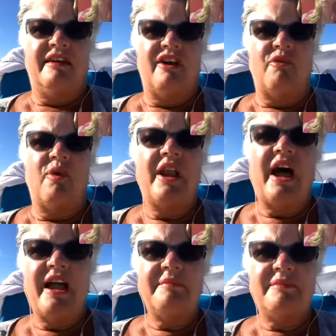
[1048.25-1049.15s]
what
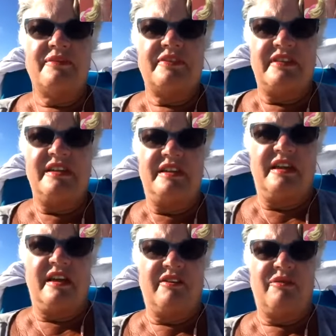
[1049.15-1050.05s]

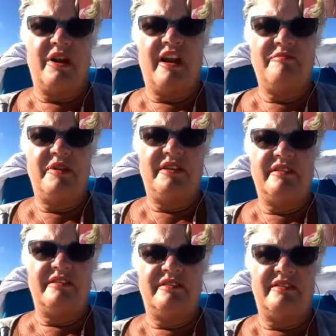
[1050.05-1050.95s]
I've been
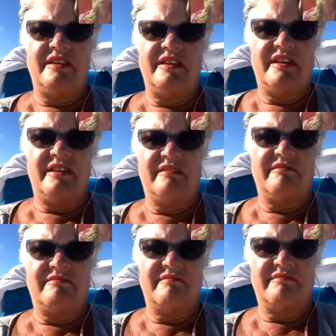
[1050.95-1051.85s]
seeking
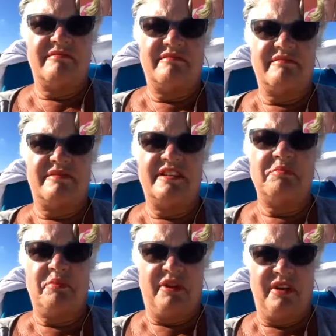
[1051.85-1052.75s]

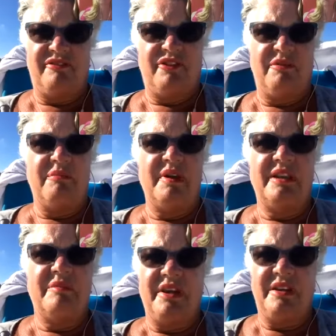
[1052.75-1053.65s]
deeply for many,
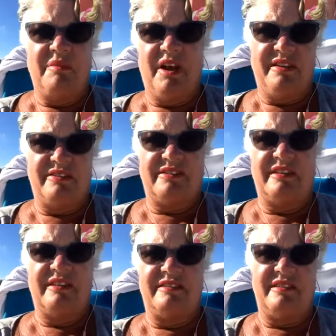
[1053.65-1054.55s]
many months
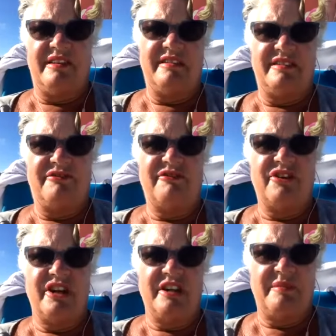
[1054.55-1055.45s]
is a
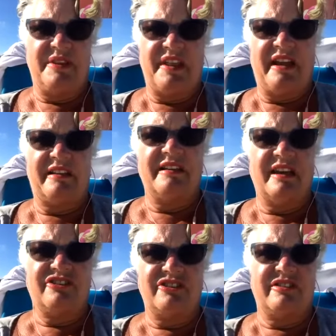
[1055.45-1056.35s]
freedom and that
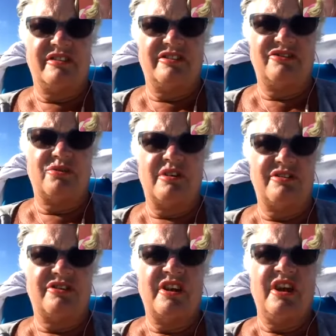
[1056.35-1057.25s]
connection to
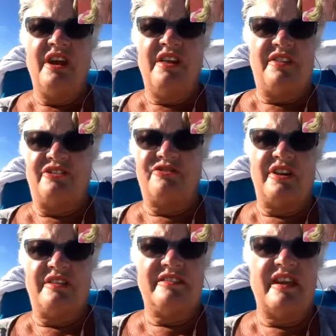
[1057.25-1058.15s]
source that
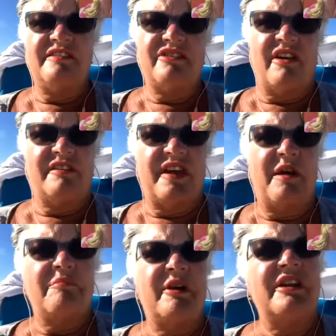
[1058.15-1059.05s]
transcends all of that.
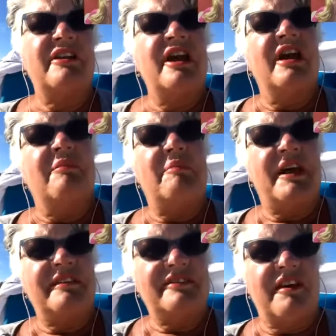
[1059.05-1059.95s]
But
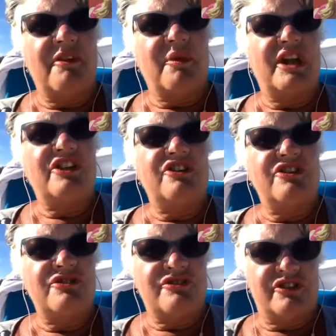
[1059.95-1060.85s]
based on the way
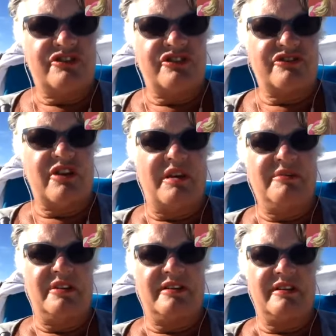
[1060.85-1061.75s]
you just described
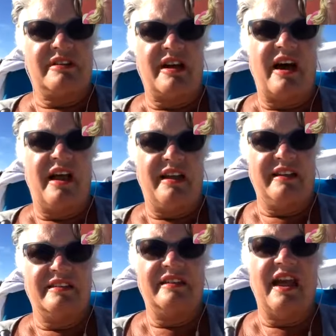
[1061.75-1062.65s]
it, Kai,
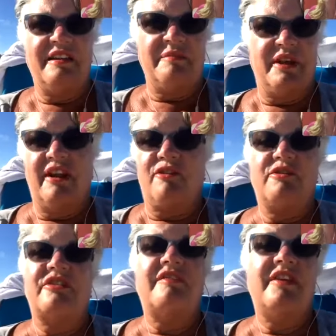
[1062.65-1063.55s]
enlightenment, and of
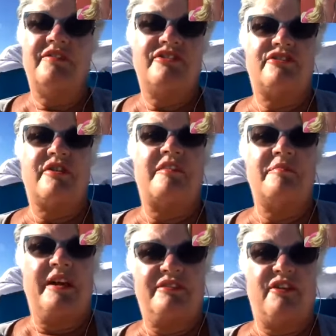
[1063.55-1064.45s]
course I've never described
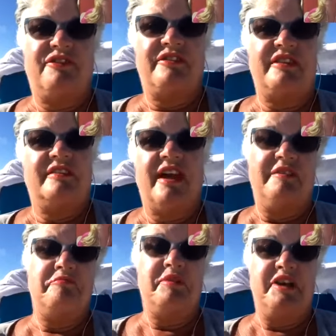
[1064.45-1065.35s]
myself as an
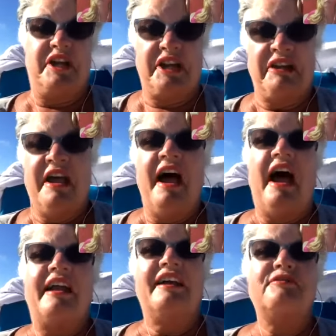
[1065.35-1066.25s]
enlightened being.
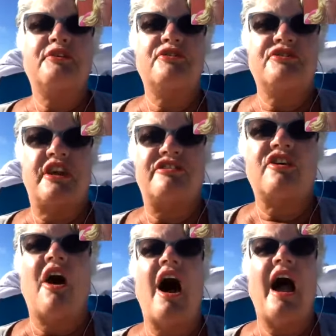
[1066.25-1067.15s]
I guess what you're saying, so
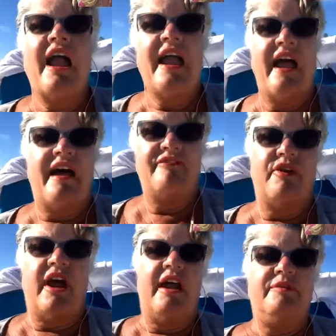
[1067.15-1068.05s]
what
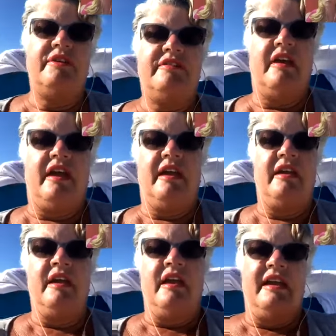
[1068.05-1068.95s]
I would say
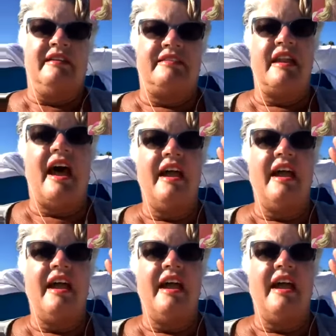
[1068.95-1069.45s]
is that I